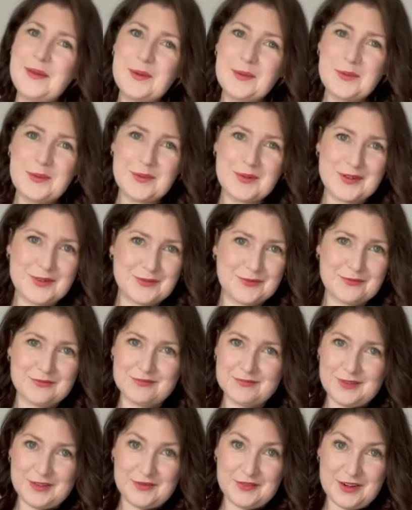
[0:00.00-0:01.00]
one of
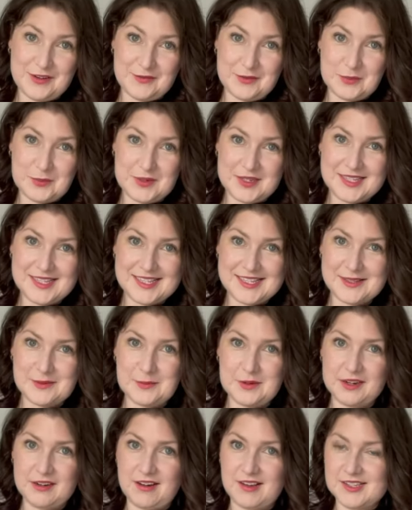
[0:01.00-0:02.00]
my favorite pieces in
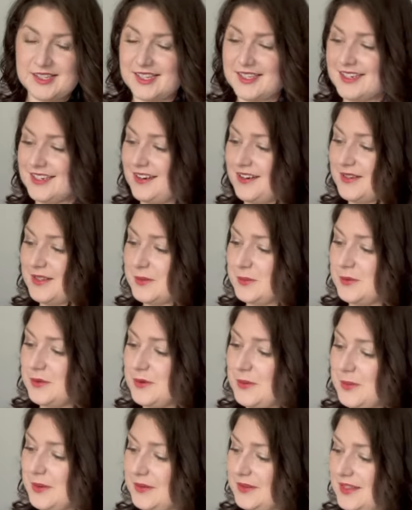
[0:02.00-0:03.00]
my closet. I
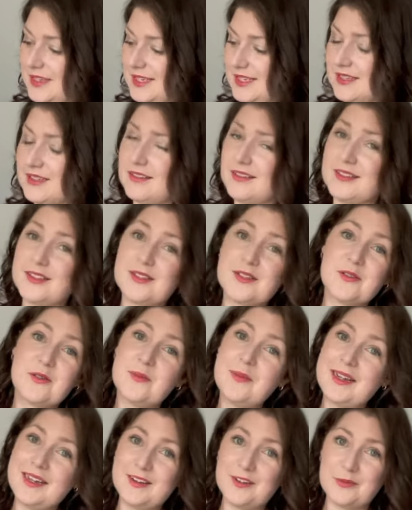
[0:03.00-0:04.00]
spoke about this on so
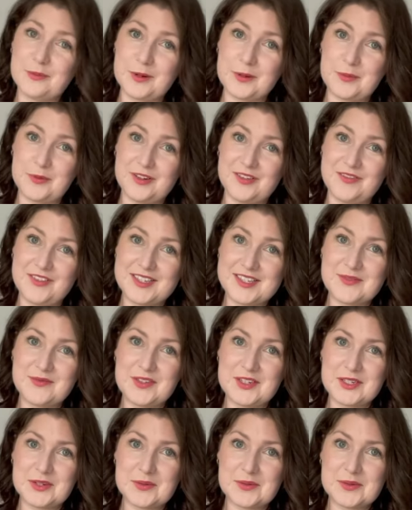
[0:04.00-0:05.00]
many of my previous
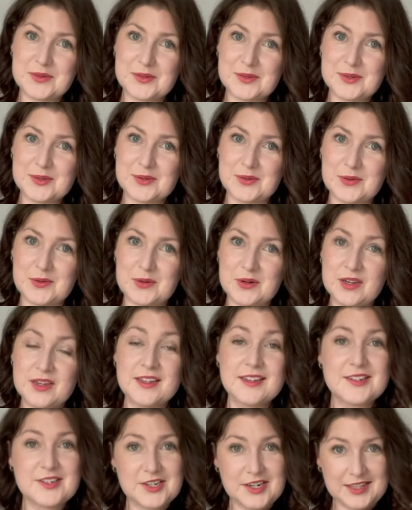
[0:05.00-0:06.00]
videos, so
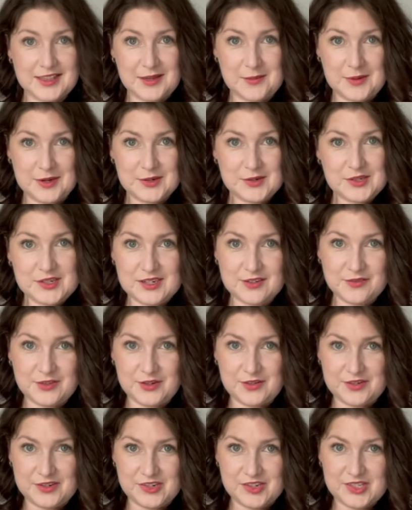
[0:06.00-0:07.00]
check them out if
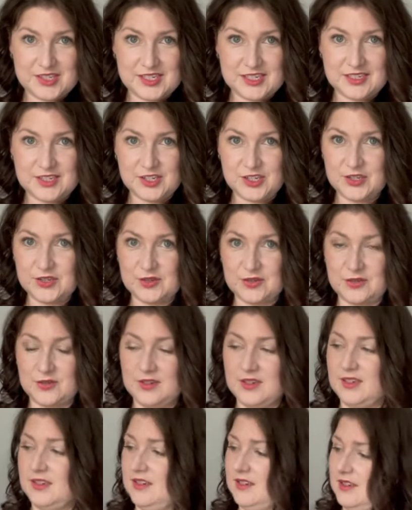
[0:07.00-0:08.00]
you're interested
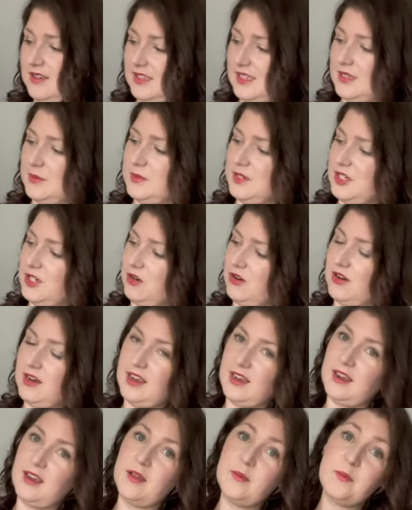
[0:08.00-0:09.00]
to see me
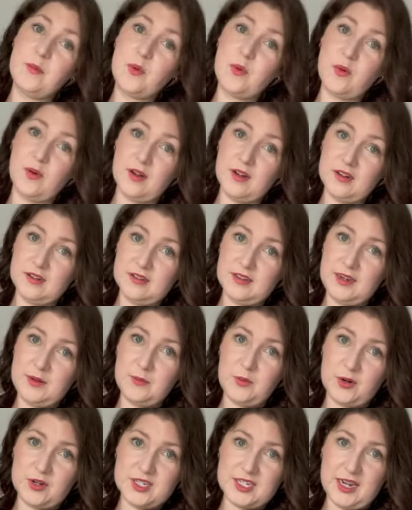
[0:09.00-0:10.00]
talking more in
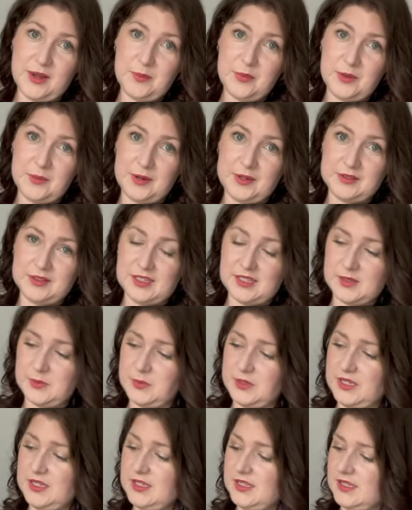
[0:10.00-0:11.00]
more depth about this
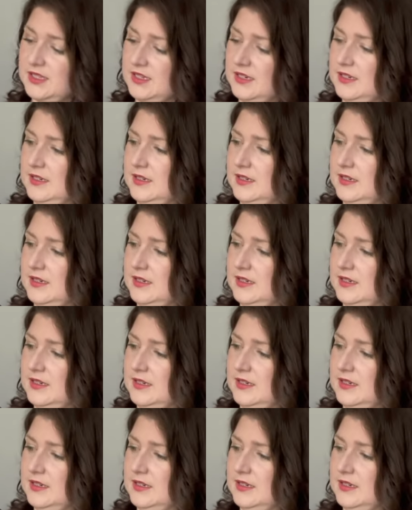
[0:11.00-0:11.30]
piece.